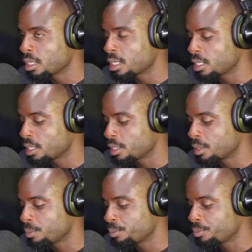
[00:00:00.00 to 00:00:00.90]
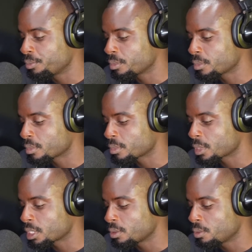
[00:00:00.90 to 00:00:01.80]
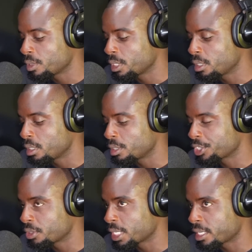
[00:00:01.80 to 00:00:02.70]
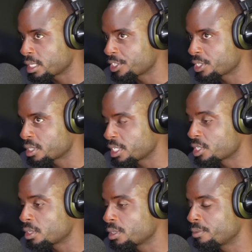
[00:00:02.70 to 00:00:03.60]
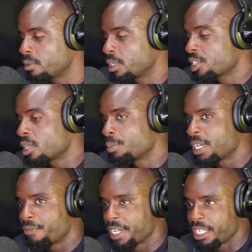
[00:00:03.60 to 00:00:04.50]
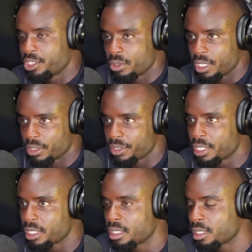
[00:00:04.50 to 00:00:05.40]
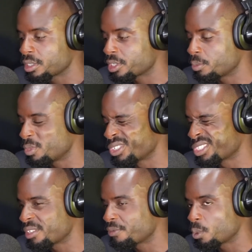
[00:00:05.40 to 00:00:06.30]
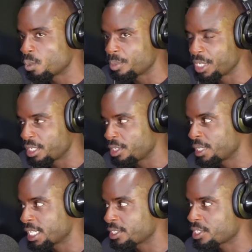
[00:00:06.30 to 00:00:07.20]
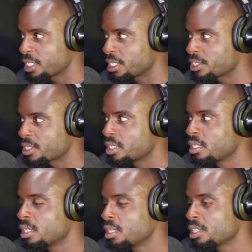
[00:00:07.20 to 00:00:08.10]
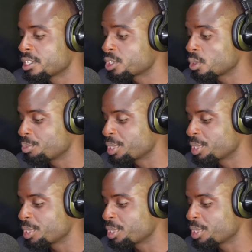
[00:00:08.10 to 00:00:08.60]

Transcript: Um, we so like it's it's a it's all about financial literacy so mostly for women in the united states so showing